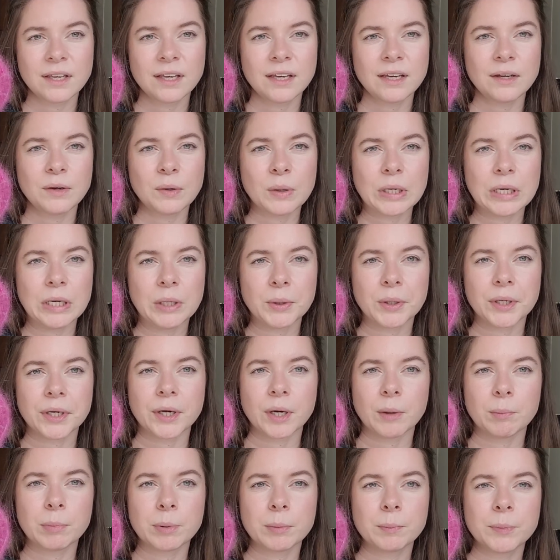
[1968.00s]
you can look it
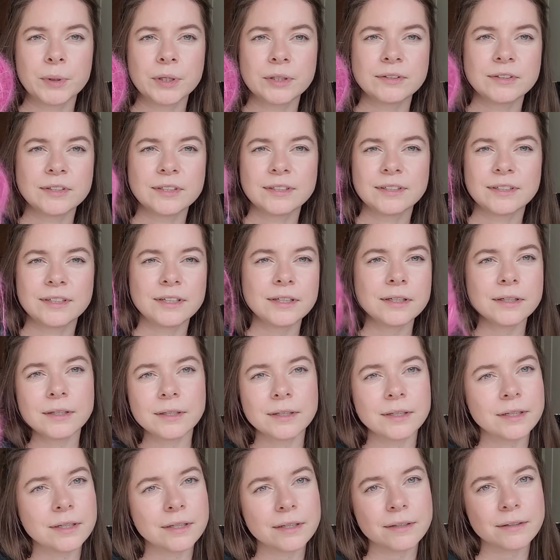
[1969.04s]
up, but
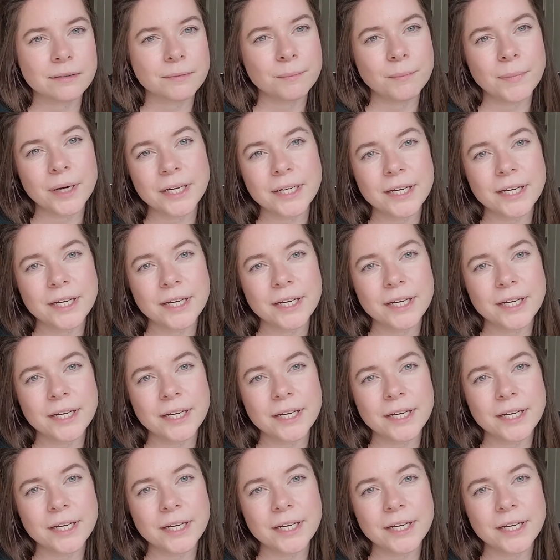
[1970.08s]
my